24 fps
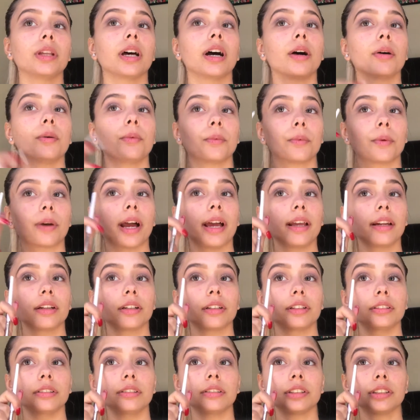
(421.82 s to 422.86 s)
that right
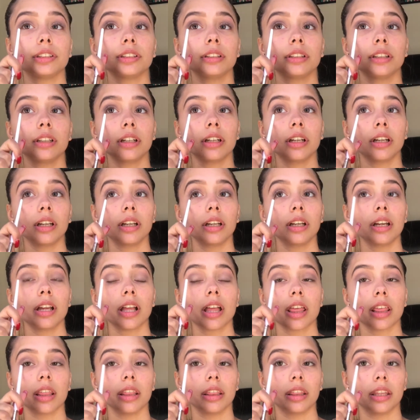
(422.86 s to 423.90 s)
under
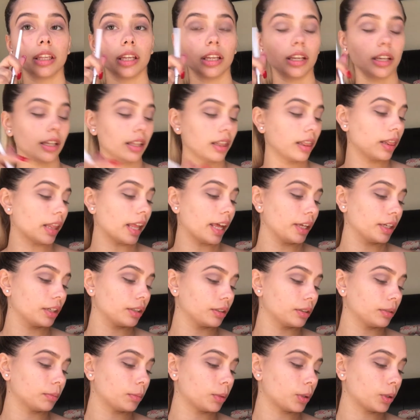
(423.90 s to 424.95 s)
the
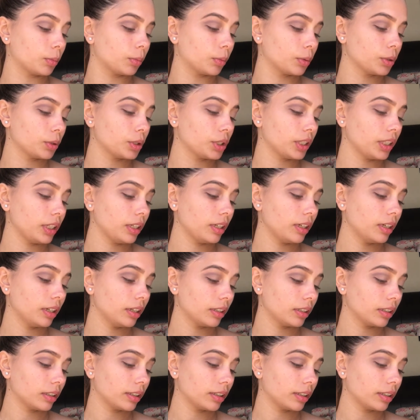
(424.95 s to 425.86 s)
lighter purple shade,